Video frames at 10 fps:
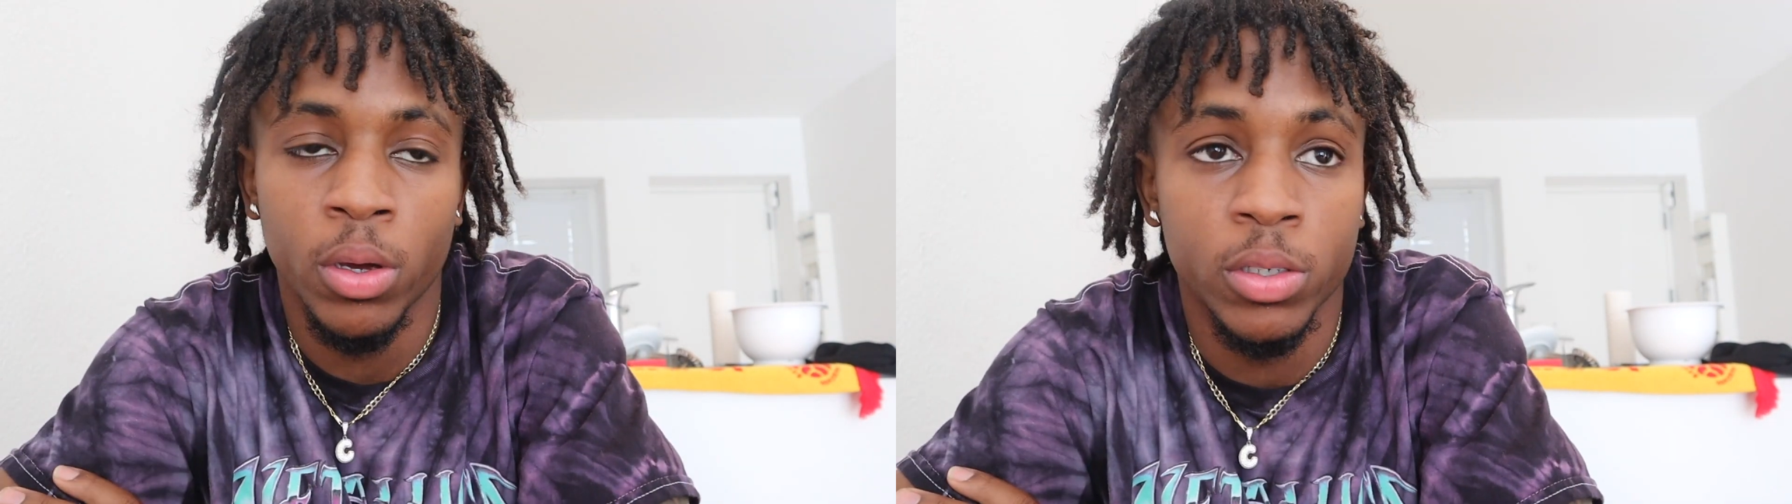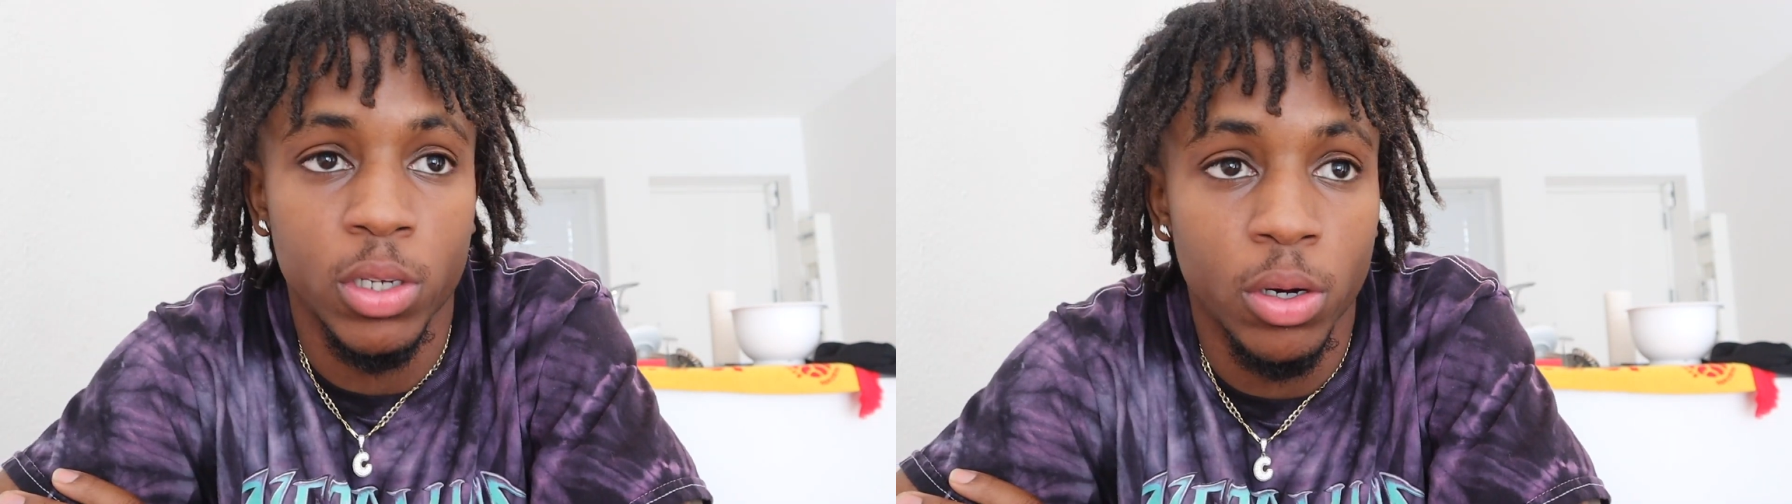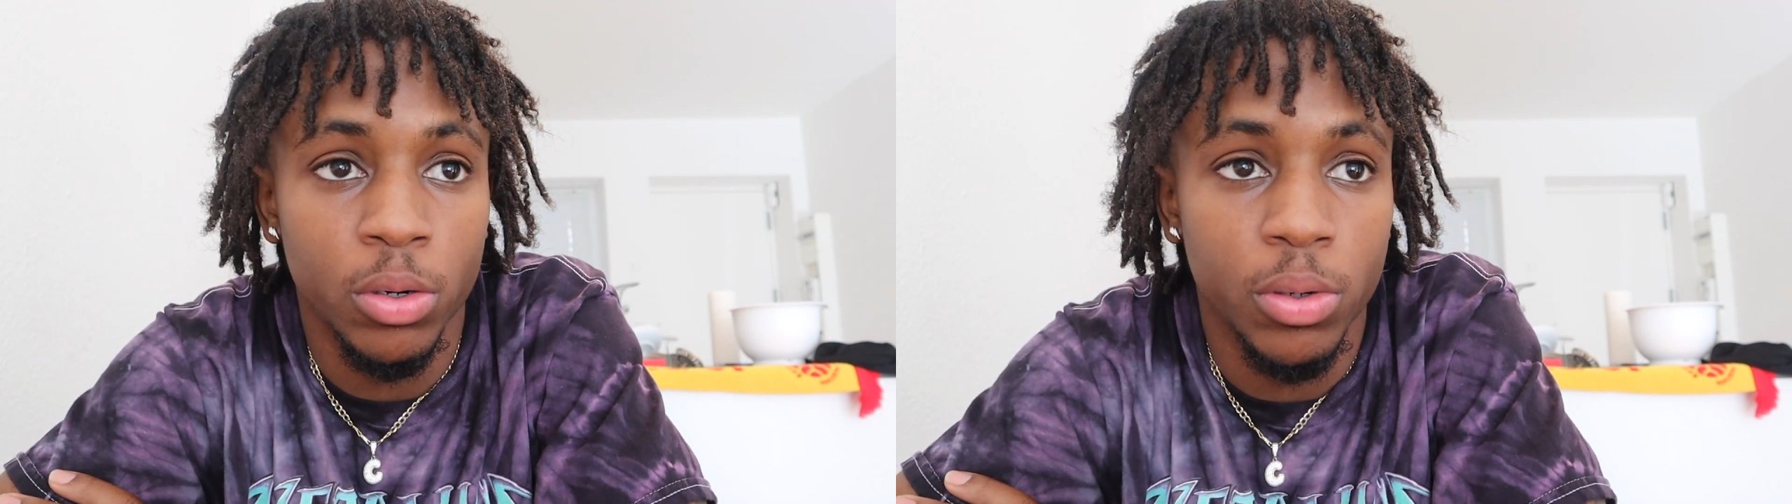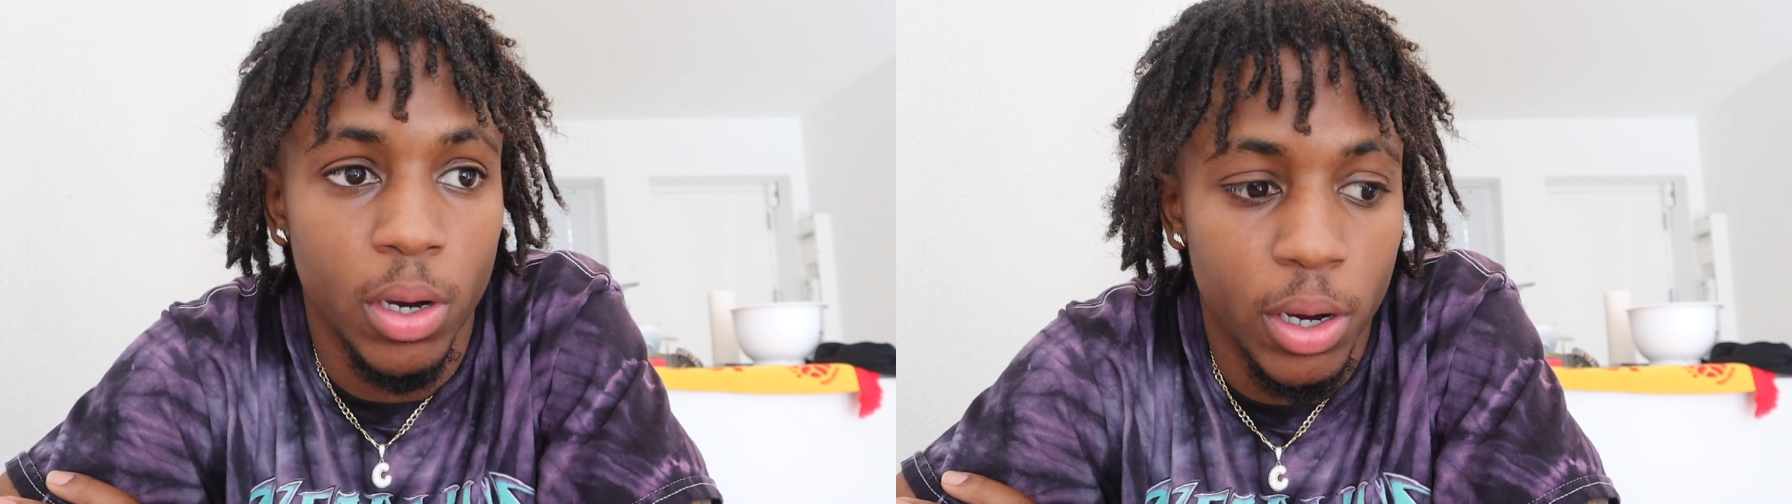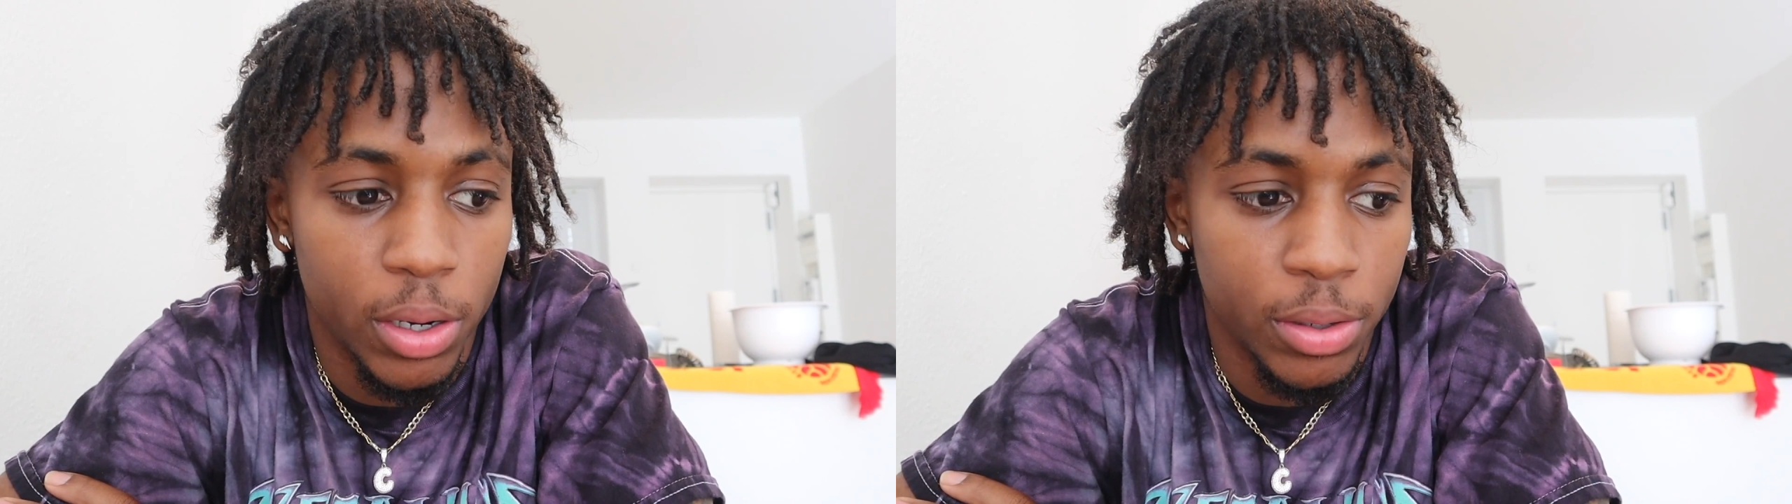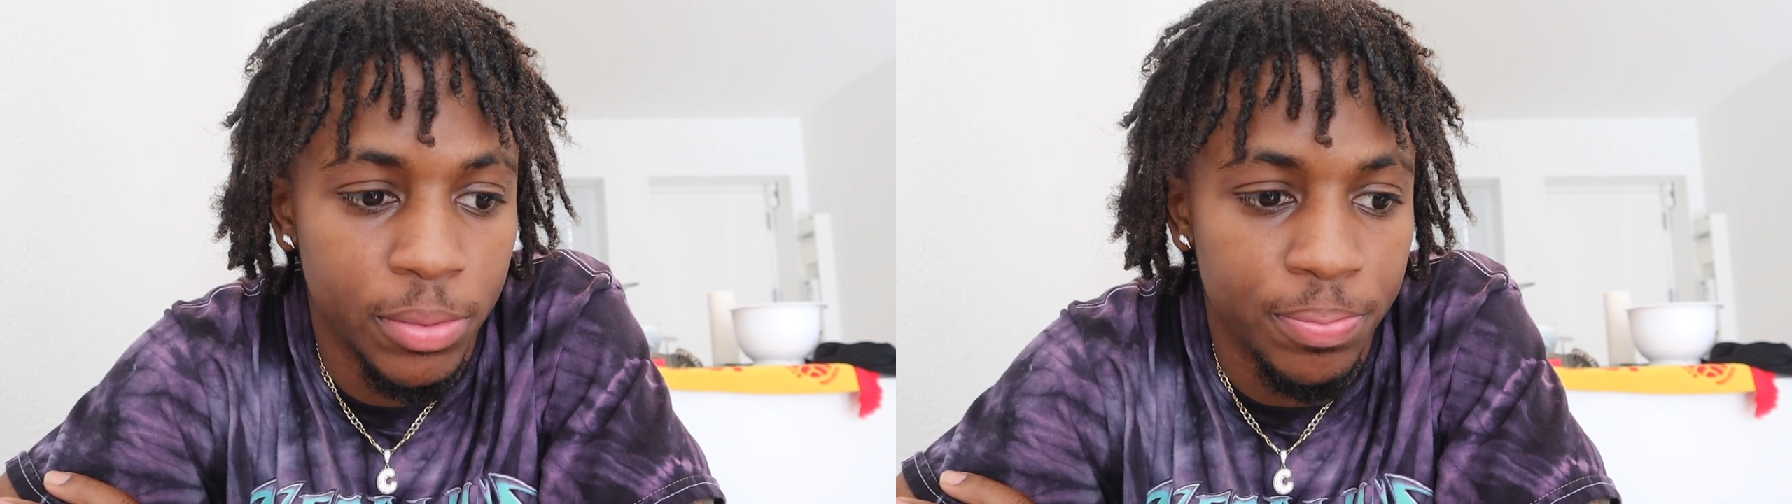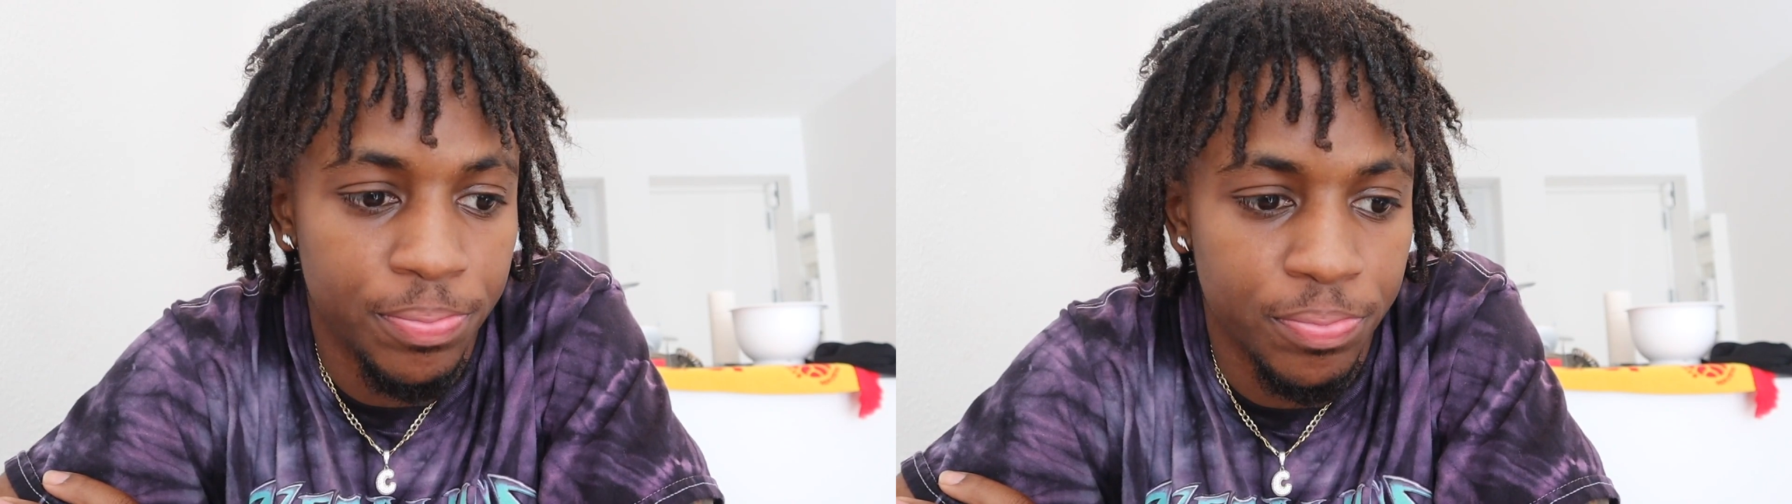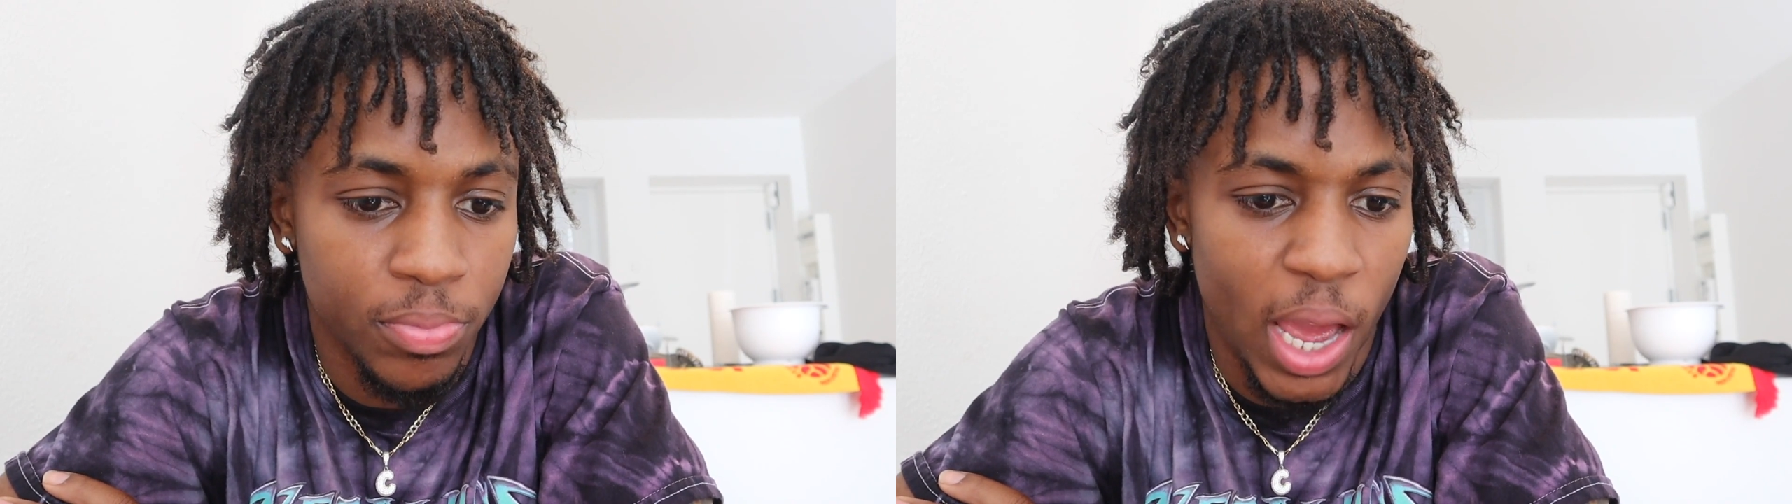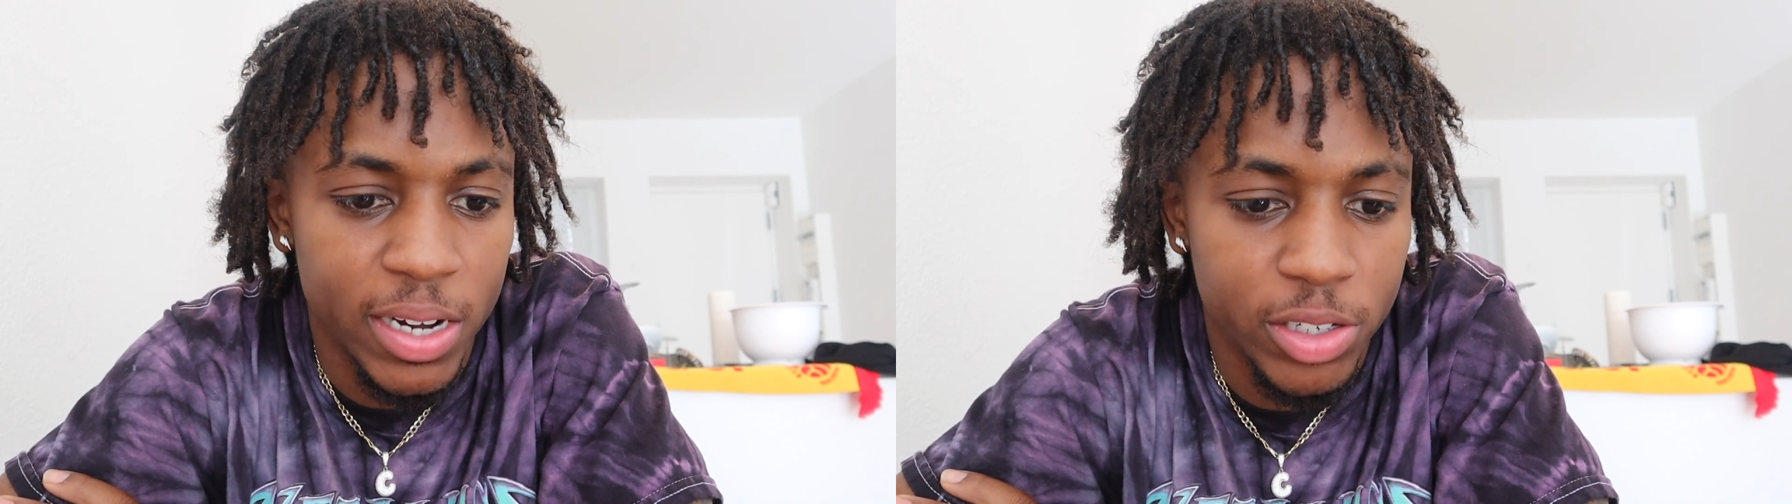So I